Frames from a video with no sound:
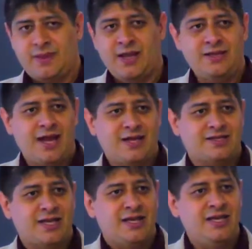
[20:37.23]
And
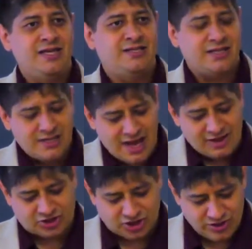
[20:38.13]
yet, he did
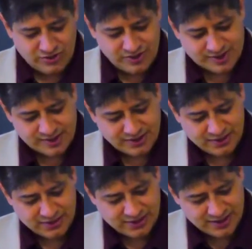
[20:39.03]
not choose
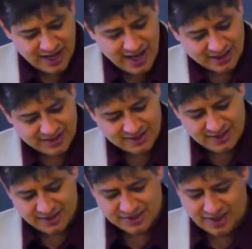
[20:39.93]
to act at
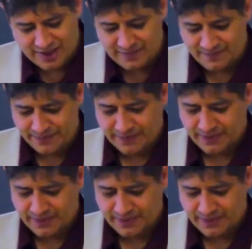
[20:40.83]
that time.